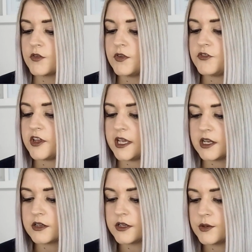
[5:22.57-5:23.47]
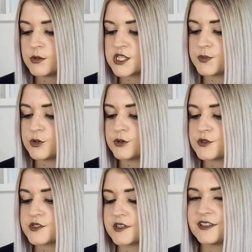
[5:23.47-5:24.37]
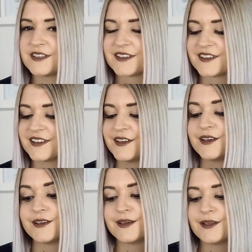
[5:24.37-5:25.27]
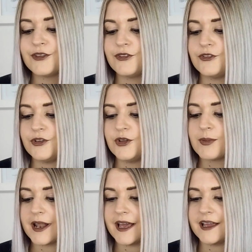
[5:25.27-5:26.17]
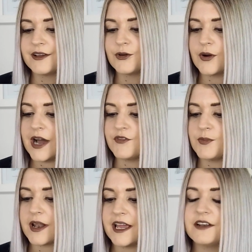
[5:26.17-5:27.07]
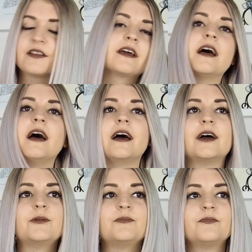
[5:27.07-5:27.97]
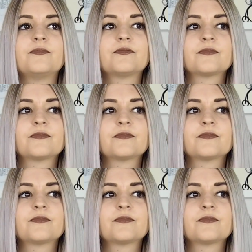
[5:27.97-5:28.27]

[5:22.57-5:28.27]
15. What sports do you play or have you played? I